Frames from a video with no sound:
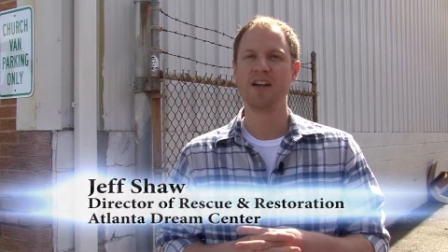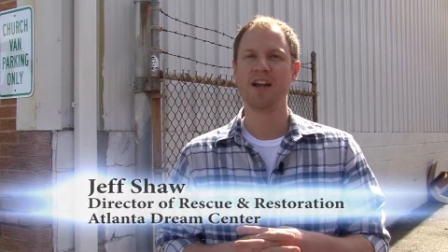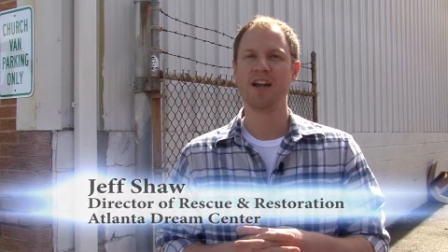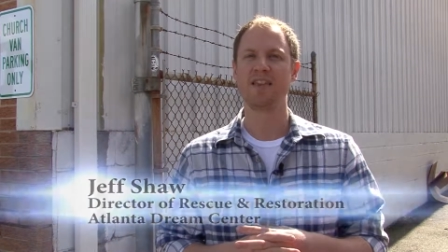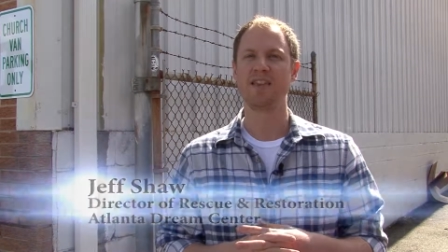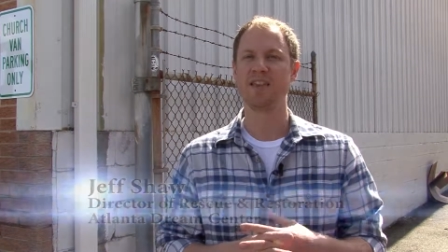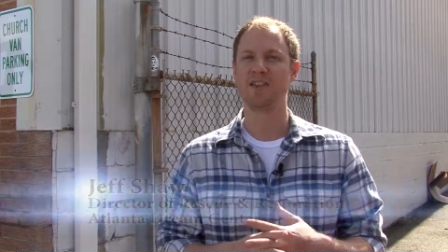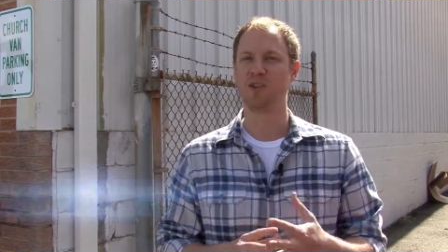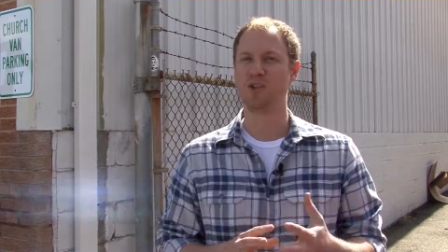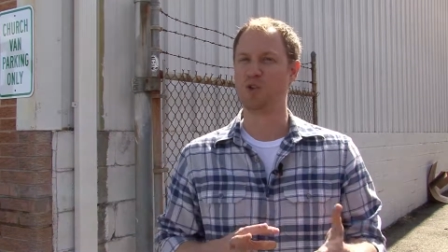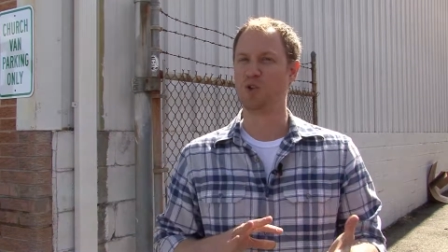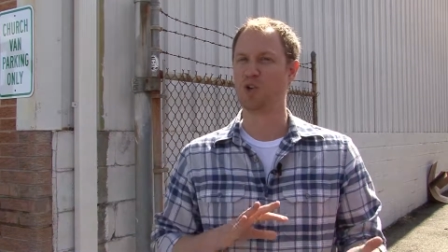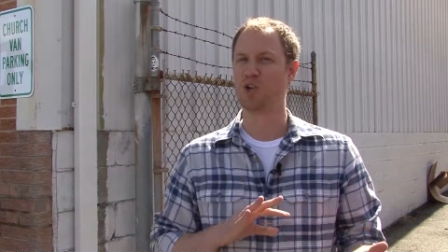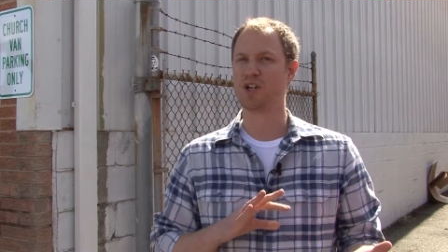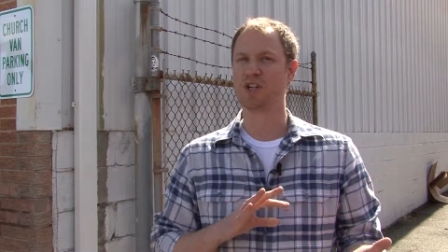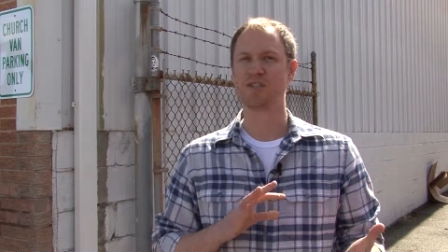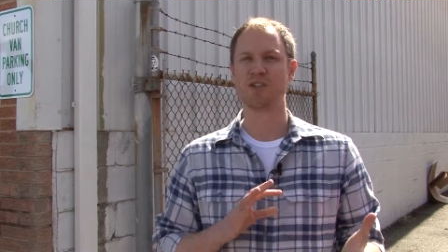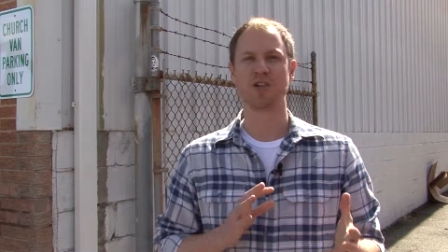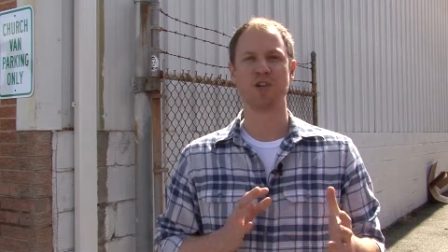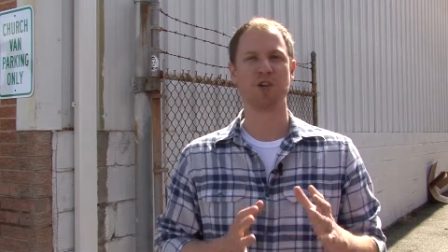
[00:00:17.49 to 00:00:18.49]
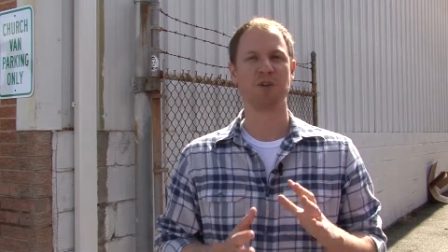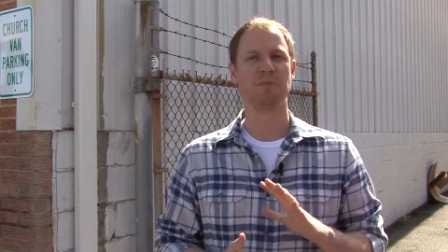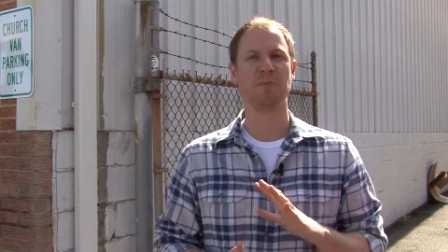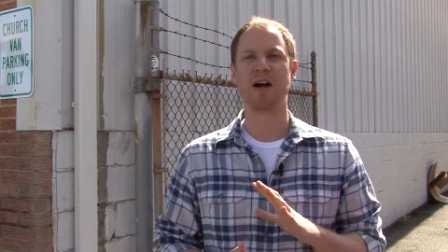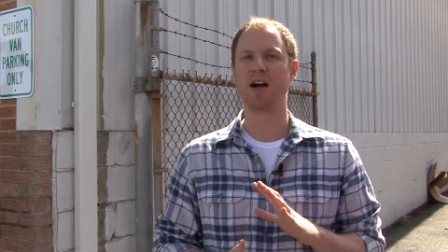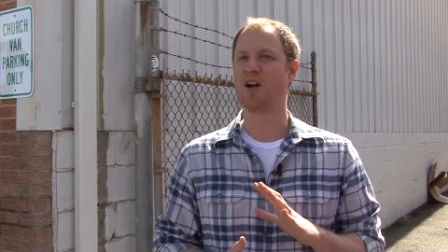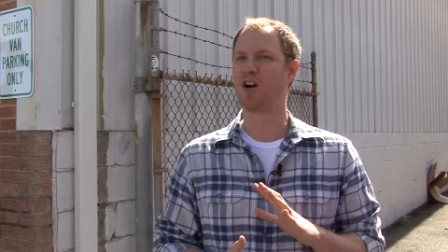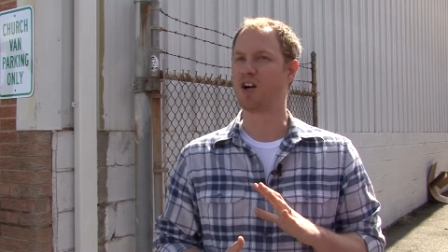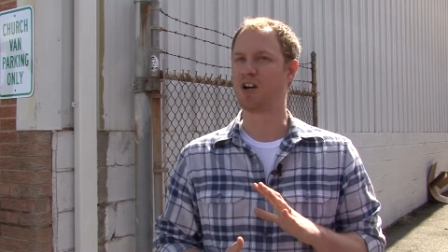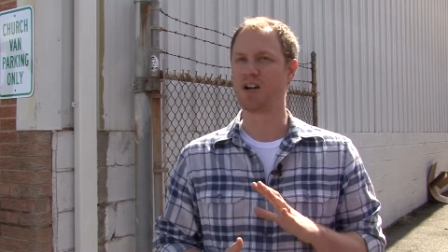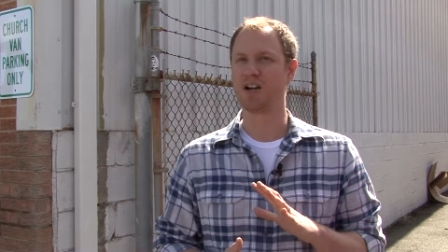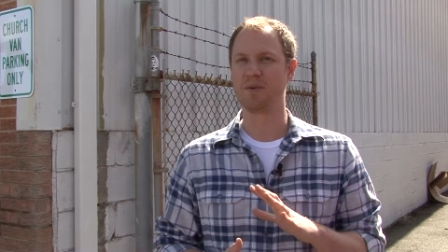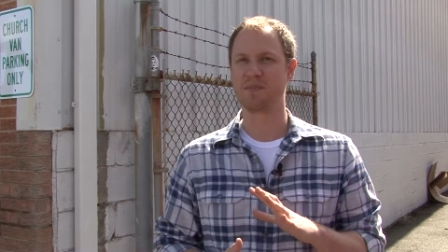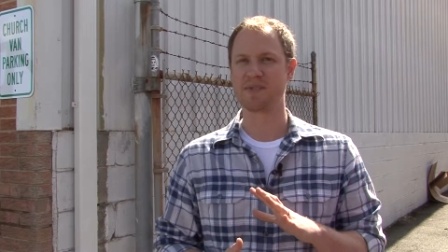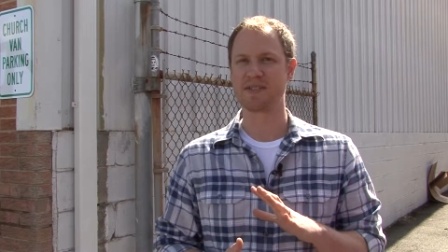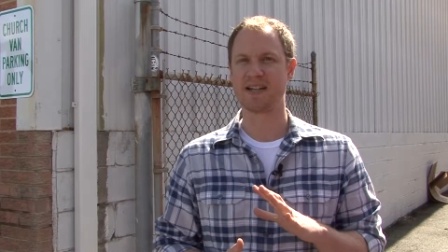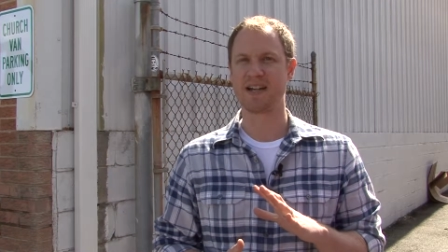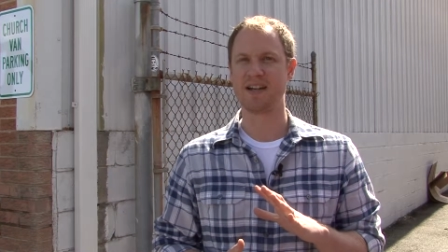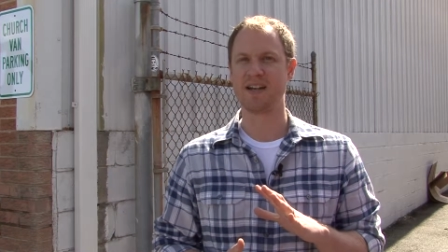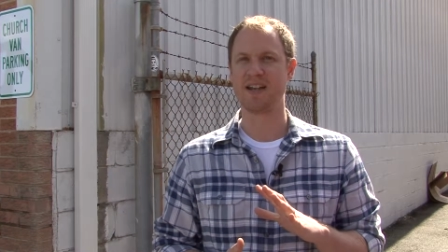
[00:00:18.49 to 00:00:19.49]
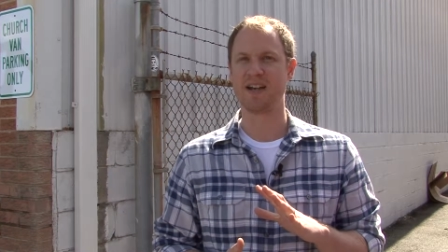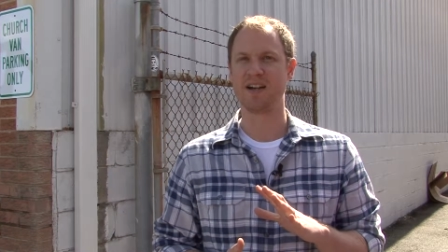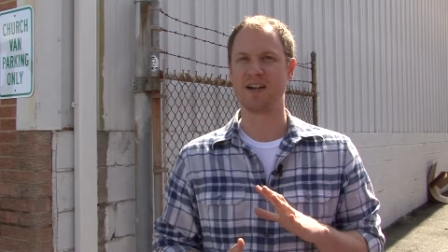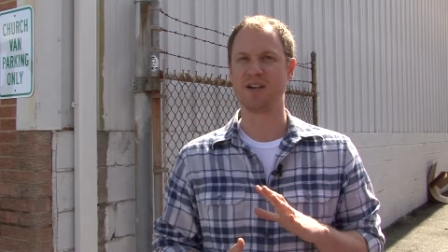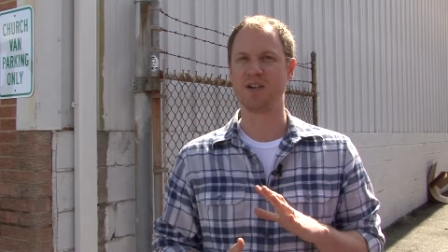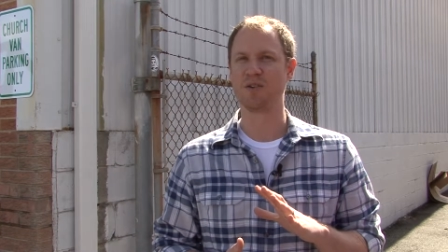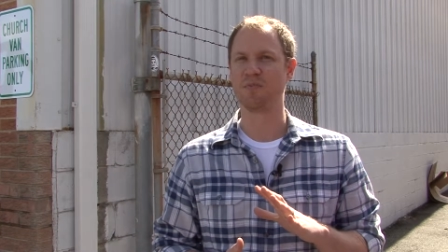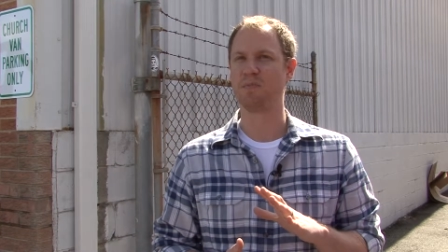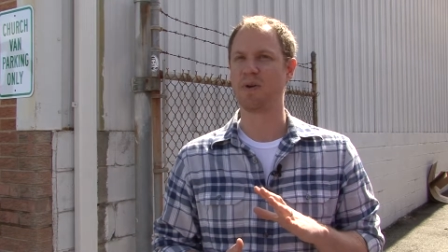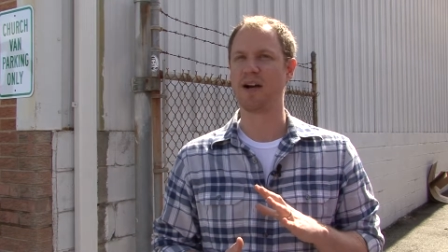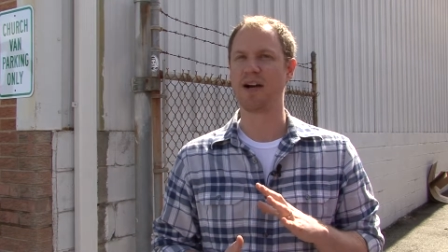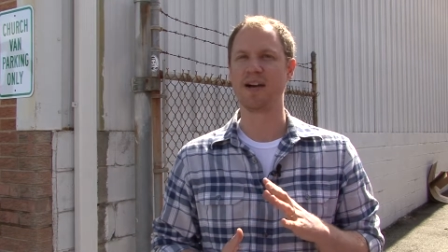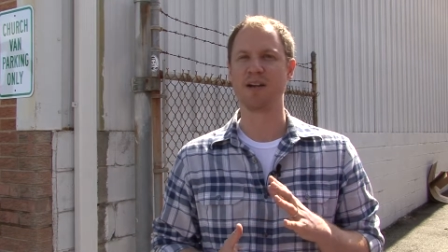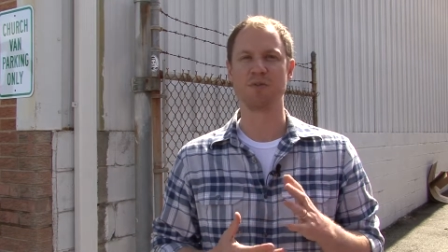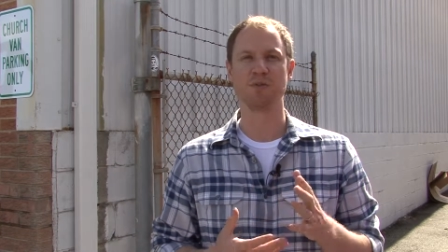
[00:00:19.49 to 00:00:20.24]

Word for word: and then the Lord turned my heart upside down by